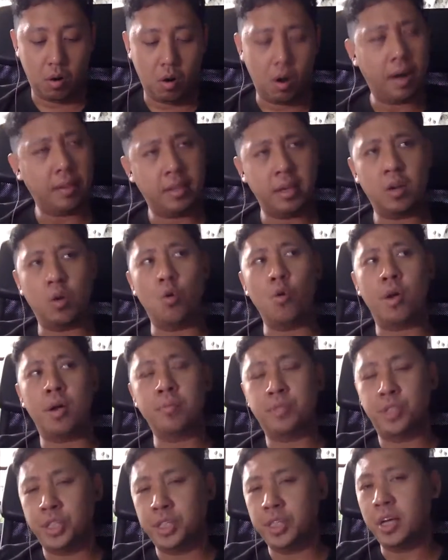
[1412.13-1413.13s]
I think
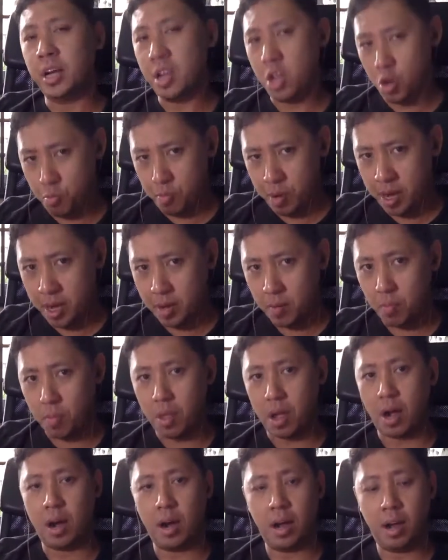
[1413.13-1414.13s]
OMG a little bit.
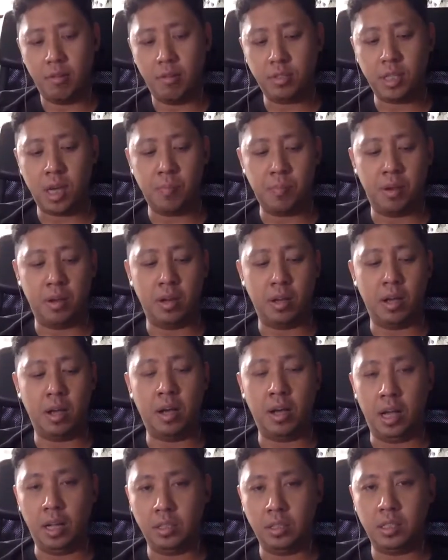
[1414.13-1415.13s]
I have some in
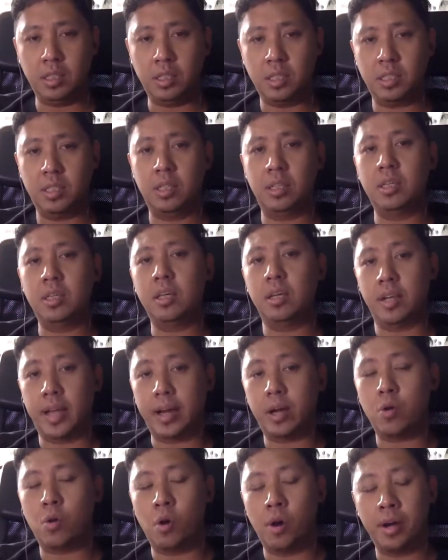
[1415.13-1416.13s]
LTC,
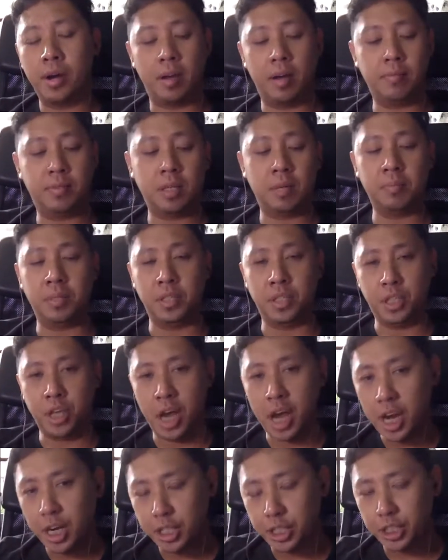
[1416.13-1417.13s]
Litecoin. I have some in
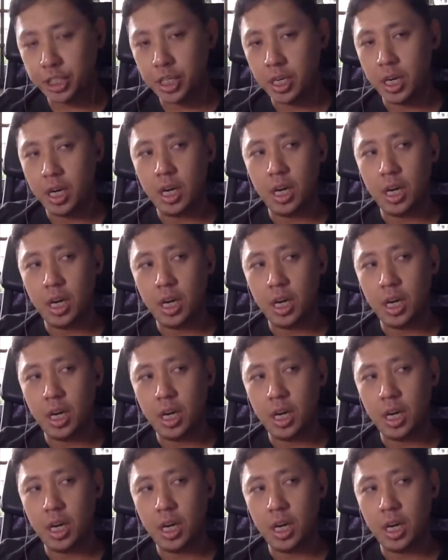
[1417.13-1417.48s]
Dash.